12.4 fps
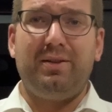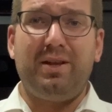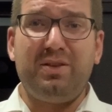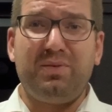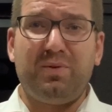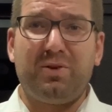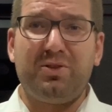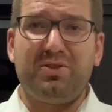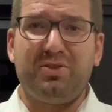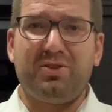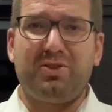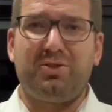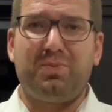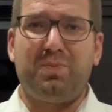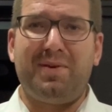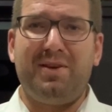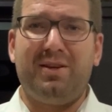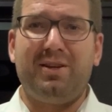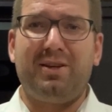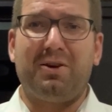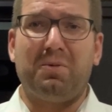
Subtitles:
These verses are speaking